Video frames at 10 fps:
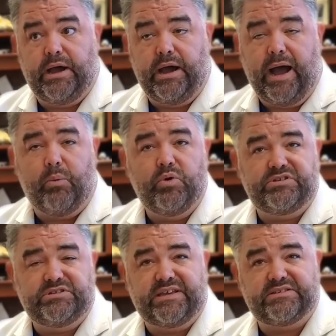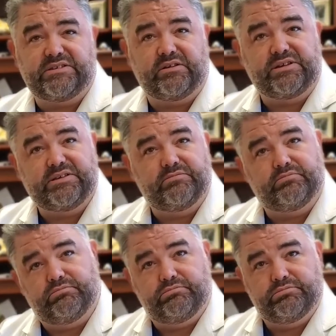I wouldn't necessarily
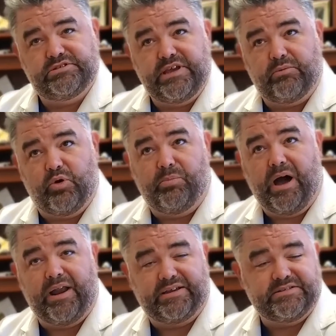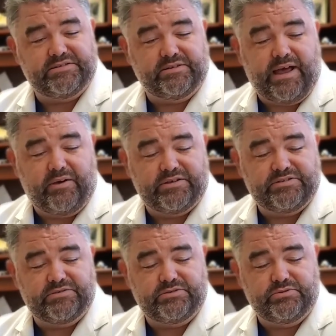say robotics has allowed us
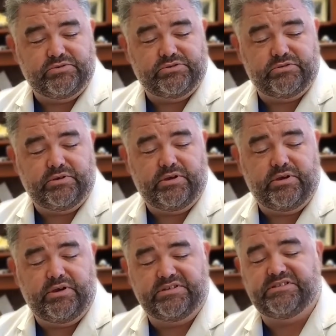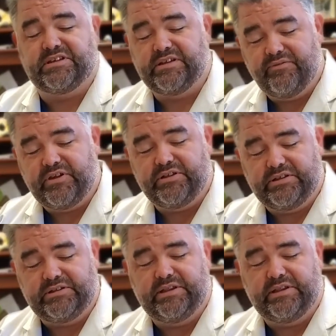to use a significantly